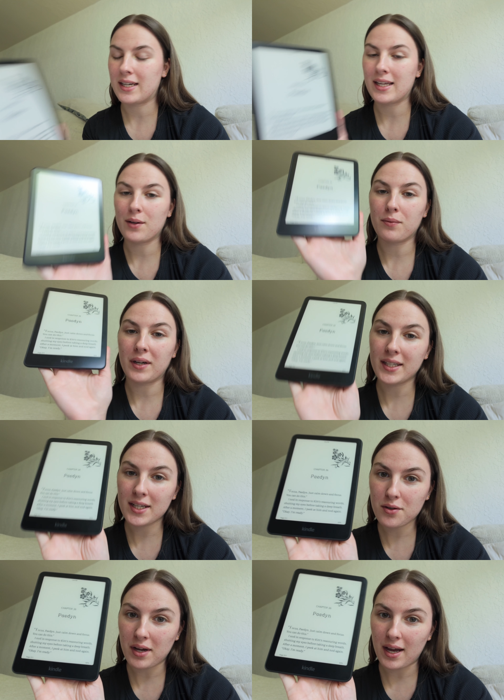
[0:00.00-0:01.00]
and I'm right
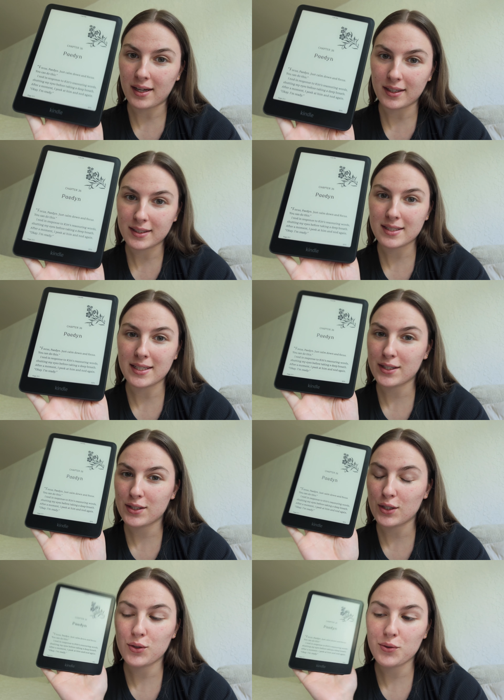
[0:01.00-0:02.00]
now at
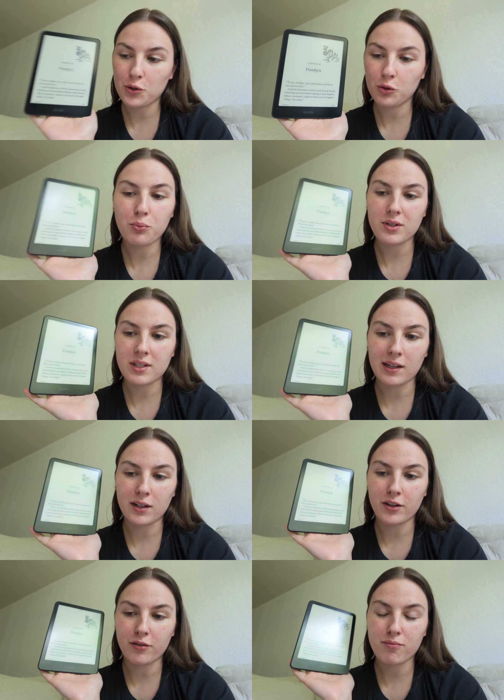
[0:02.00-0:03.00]
62% of